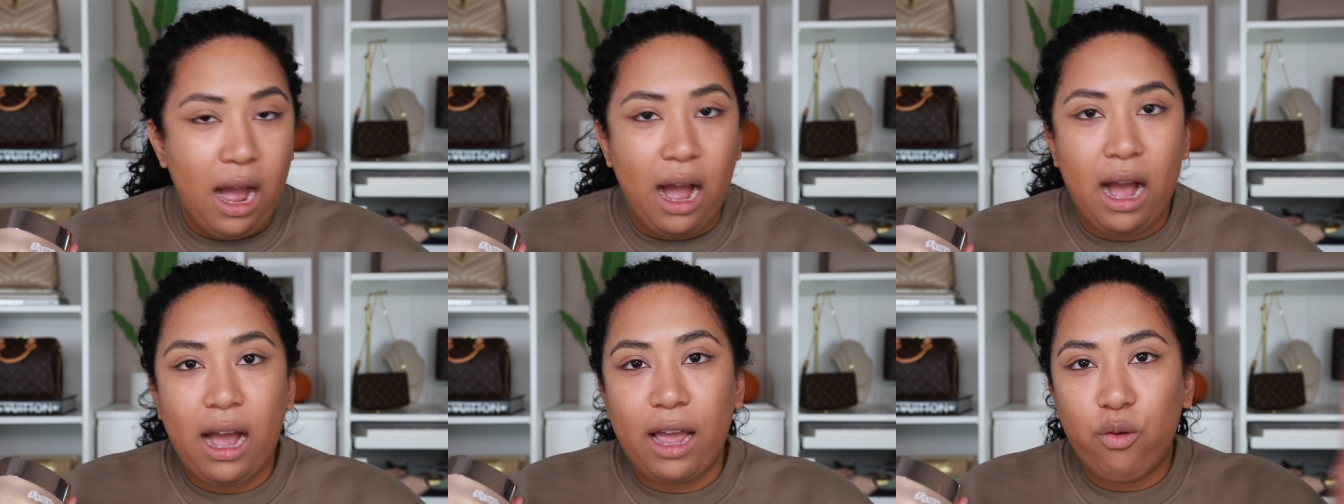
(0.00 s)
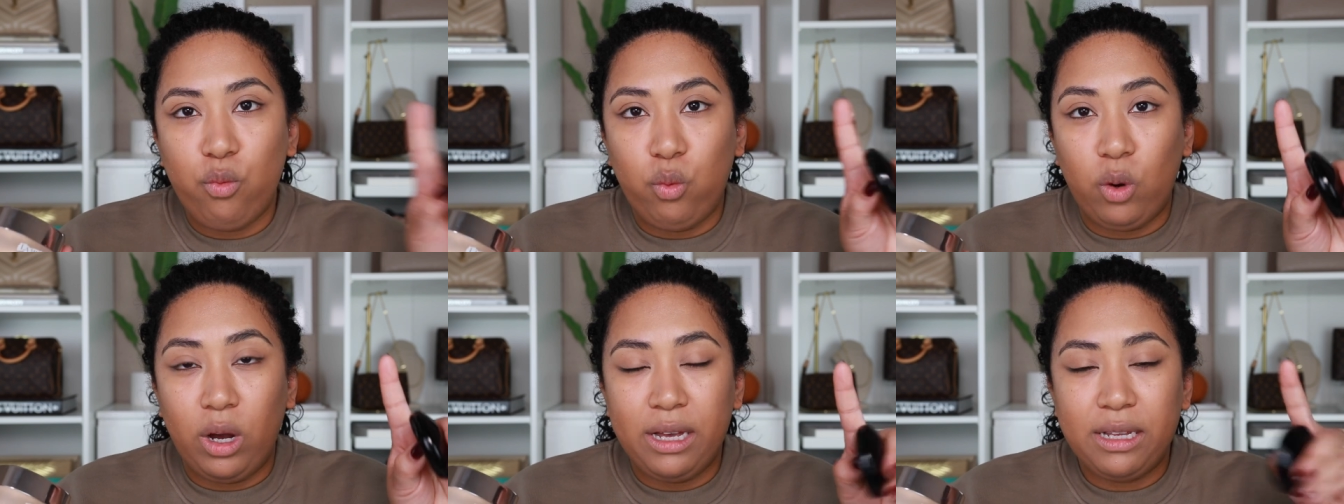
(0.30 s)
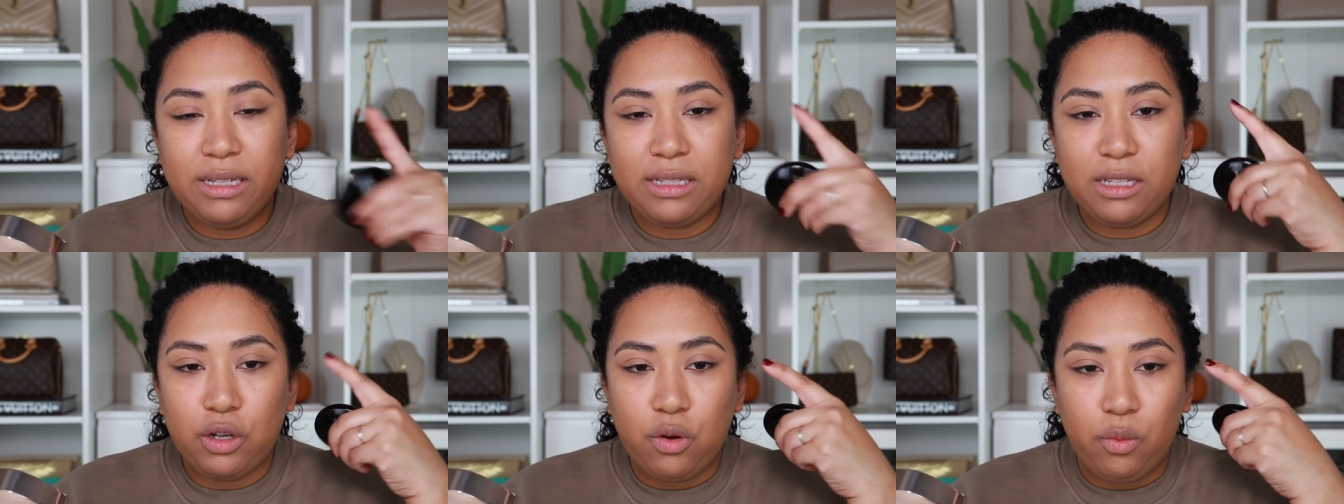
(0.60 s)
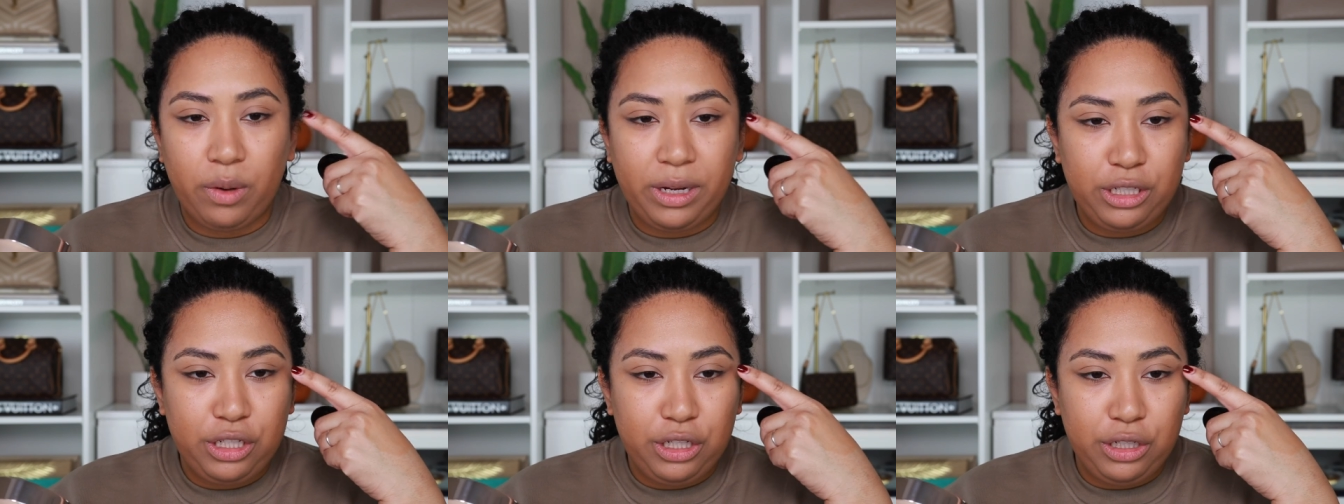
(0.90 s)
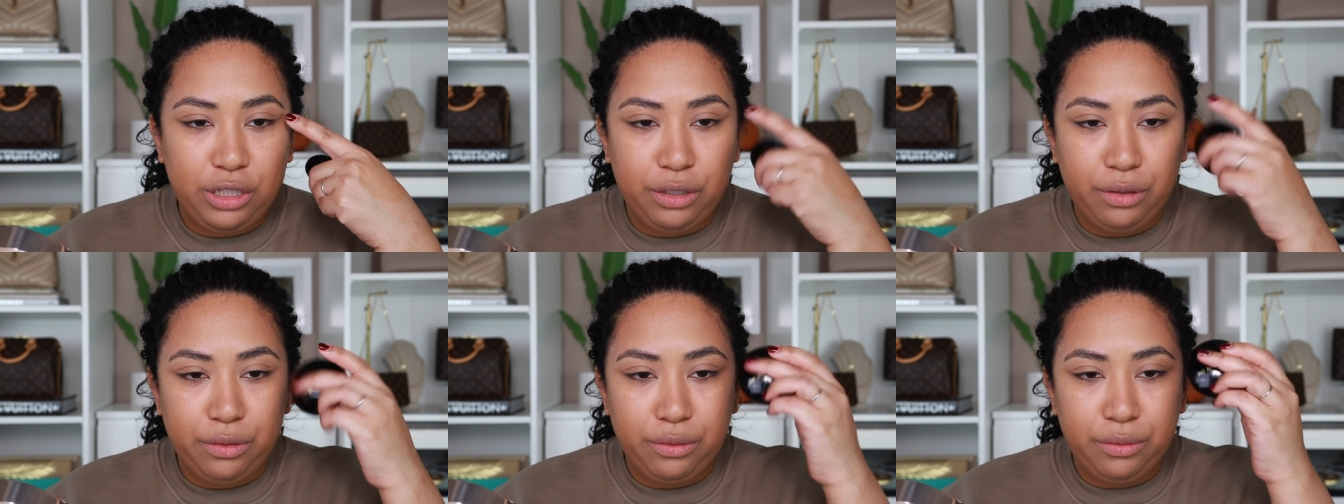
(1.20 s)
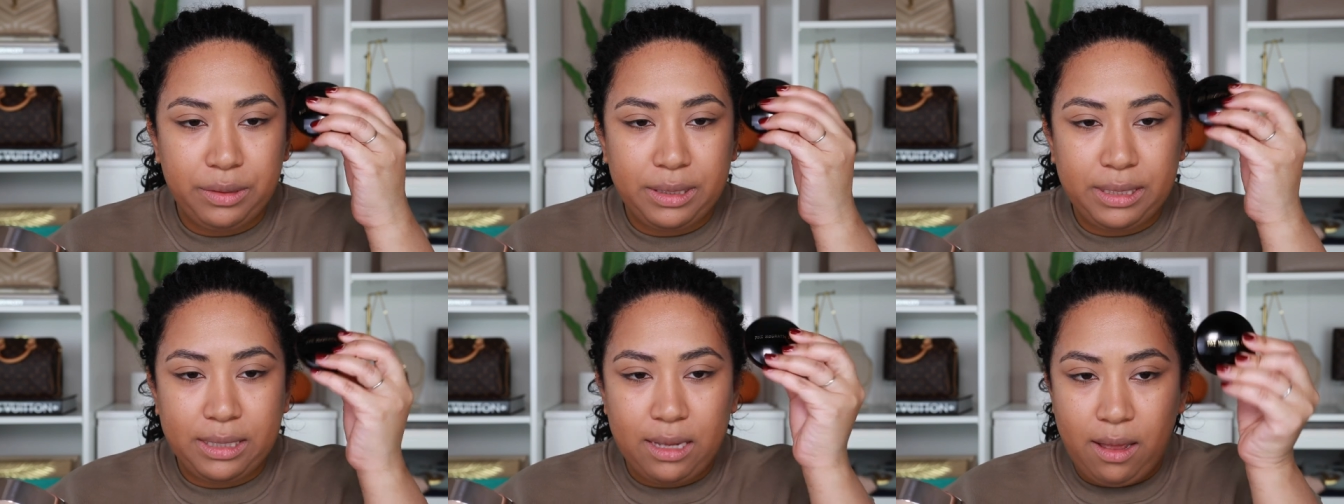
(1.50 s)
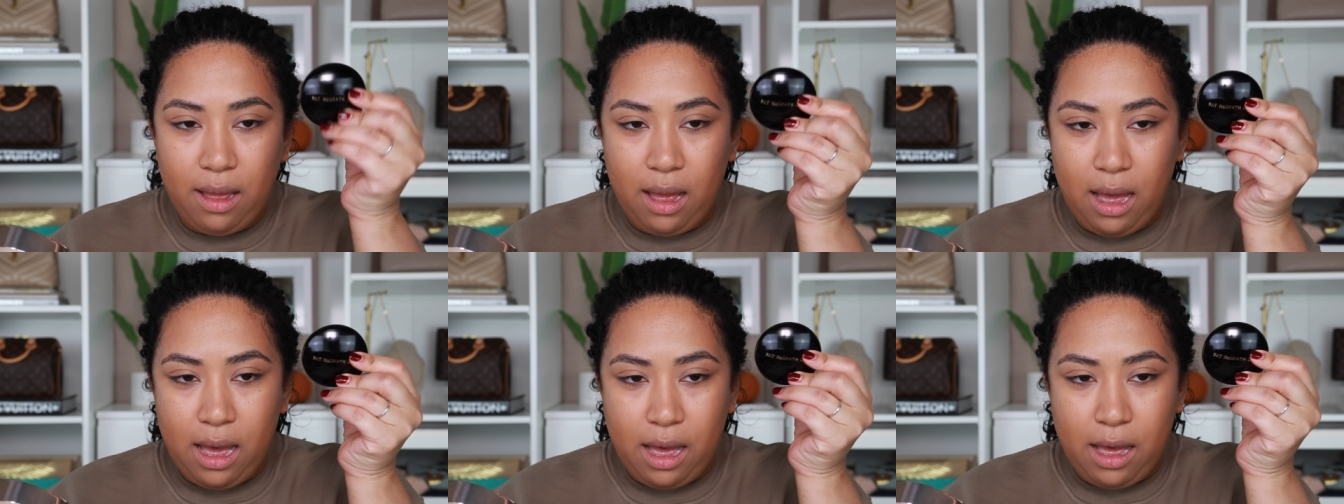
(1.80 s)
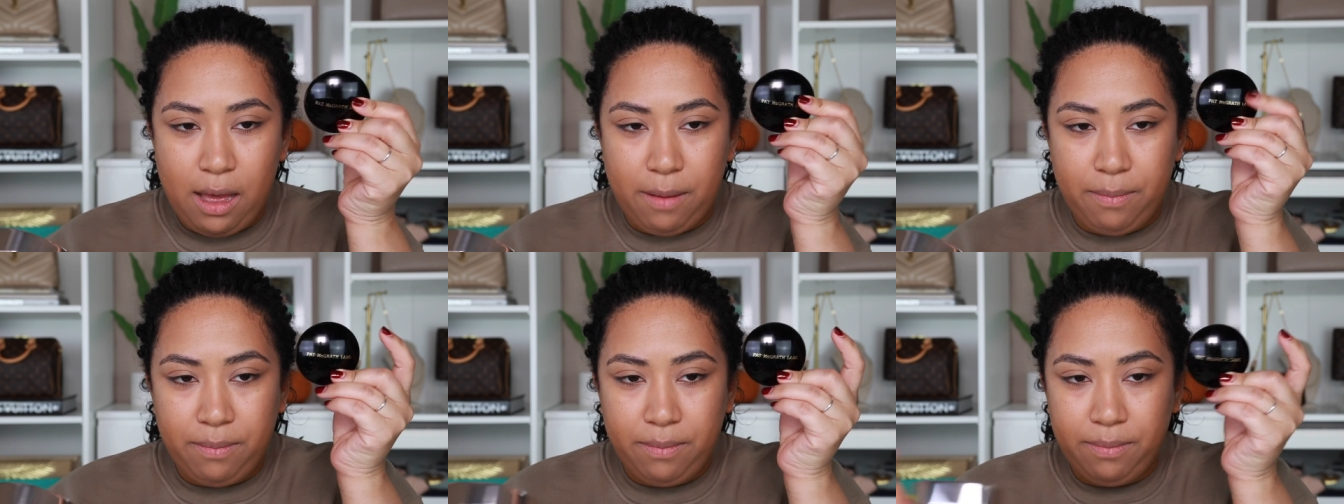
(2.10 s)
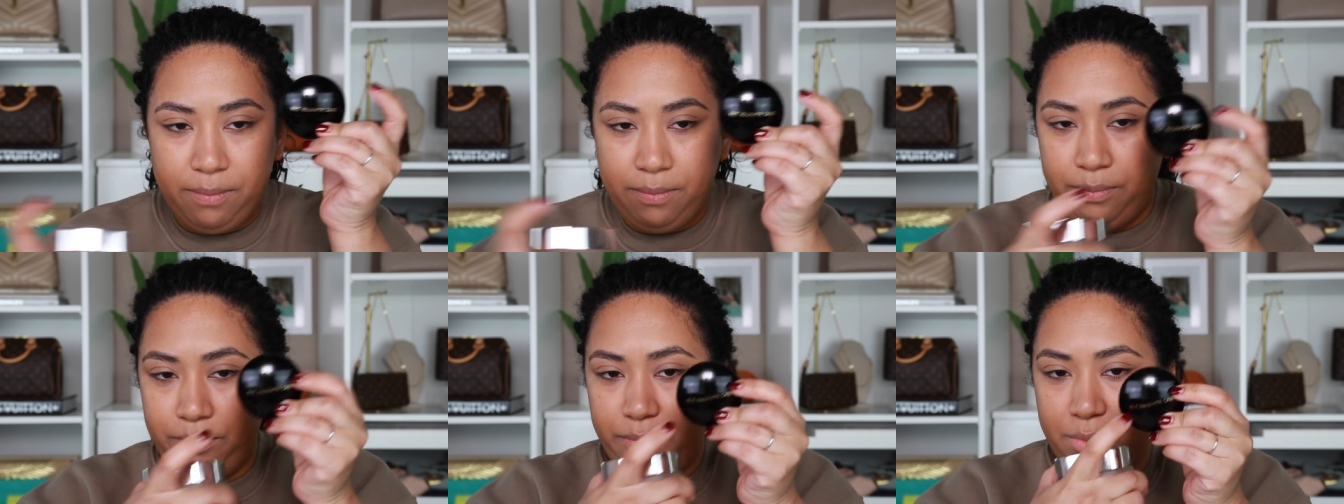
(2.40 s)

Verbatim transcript: I was going to use um,